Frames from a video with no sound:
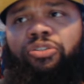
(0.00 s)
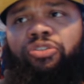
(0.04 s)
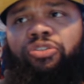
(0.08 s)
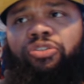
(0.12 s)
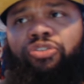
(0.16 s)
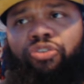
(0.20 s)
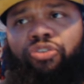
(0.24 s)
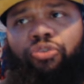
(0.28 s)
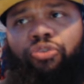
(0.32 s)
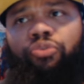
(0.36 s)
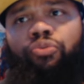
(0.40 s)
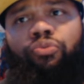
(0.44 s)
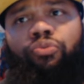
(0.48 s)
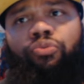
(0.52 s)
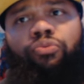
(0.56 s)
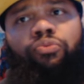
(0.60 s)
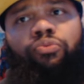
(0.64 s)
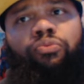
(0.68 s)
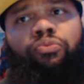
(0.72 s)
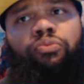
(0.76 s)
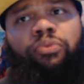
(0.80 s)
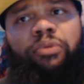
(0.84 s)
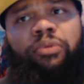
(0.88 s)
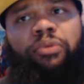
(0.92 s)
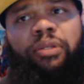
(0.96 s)

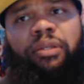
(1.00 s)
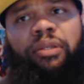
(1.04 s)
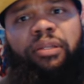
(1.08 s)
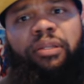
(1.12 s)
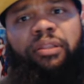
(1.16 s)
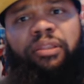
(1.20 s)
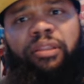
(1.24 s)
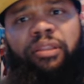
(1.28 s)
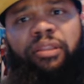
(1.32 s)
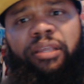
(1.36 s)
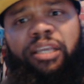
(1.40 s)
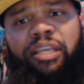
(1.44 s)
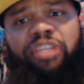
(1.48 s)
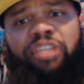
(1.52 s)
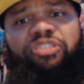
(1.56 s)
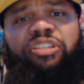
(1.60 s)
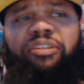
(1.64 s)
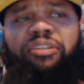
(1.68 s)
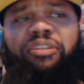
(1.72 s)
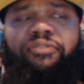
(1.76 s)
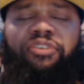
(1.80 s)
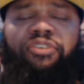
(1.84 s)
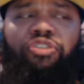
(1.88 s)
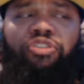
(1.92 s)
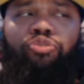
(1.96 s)
to each
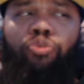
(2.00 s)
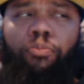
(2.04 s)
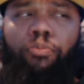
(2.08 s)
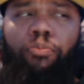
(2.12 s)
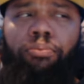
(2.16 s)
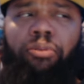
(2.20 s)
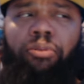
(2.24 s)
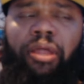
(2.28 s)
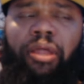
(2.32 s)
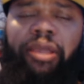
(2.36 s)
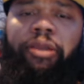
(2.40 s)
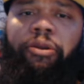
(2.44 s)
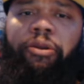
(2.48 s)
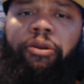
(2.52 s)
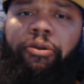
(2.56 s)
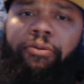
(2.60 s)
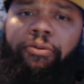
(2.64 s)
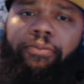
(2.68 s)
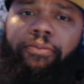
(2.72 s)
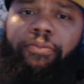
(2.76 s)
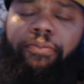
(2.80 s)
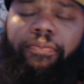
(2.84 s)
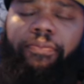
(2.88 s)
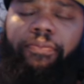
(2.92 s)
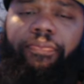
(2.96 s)
individual player.
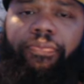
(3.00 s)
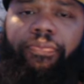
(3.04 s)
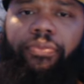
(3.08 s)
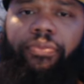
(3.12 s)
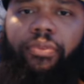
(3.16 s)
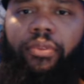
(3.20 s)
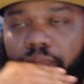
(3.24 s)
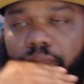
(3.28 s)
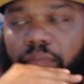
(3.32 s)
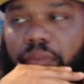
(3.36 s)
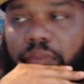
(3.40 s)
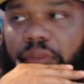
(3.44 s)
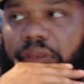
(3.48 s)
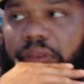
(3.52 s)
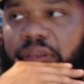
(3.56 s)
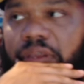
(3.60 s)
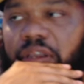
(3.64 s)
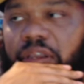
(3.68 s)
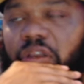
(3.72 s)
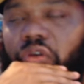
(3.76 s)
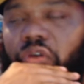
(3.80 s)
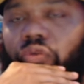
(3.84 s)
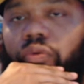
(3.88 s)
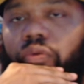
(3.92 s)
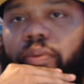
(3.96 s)

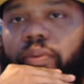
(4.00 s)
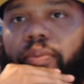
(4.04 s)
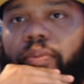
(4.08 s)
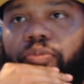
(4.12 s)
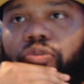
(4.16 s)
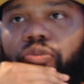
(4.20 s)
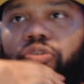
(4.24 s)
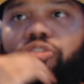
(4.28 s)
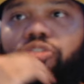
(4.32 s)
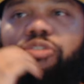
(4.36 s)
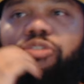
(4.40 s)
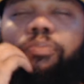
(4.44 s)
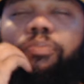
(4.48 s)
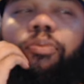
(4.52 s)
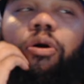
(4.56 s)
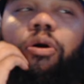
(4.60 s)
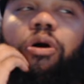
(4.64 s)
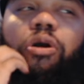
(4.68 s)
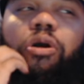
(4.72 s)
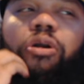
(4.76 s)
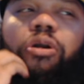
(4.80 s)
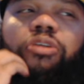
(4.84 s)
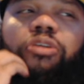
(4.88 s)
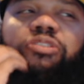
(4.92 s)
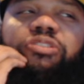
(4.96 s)
Kareem
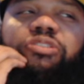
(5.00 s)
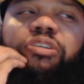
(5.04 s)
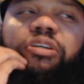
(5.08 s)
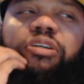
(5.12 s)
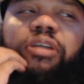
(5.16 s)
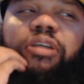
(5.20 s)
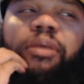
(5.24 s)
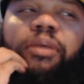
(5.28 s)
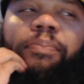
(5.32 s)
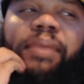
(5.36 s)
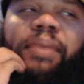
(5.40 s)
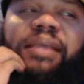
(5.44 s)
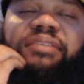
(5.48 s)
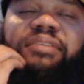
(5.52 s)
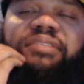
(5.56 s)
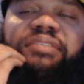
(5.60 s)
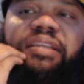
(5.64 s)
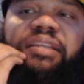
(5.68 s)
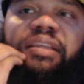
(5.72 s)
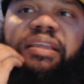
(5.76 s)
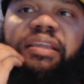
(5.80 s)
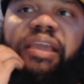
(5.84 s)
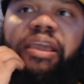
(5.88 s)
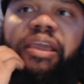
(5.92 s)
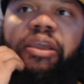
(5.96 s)
Abdul-Jabbar took
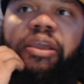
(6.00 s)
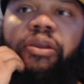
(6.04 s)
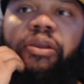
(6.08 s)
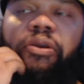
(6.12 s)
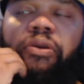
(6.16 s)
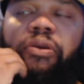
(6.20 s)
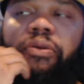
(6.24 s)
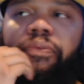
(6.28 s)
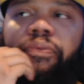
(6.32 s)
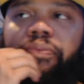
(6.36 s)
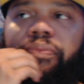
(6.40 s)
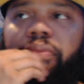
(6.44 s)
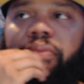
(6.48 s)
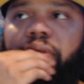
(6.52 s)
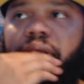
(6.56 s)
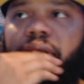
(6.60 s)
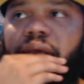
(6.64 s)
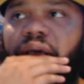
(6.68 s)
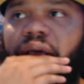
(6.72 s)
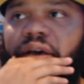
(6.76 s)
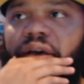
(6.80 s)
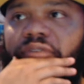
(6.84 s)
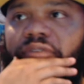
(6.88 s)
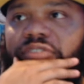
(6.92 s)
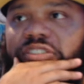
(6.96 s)
amazing care
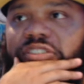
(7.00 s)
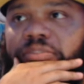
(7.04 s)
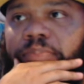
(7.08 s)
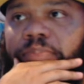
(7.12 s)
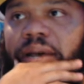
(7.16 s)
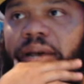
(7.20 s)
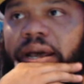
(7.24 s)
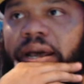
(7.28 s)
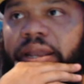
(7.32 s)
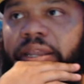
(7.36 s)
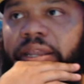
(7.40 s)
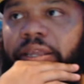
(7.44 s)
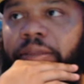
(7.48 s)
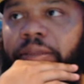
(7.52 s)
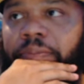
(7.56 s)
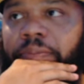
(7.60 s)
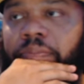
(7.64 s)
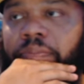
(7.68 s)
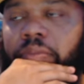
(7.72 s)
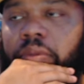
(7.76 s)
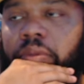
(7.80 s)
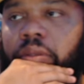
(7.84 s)
of his body,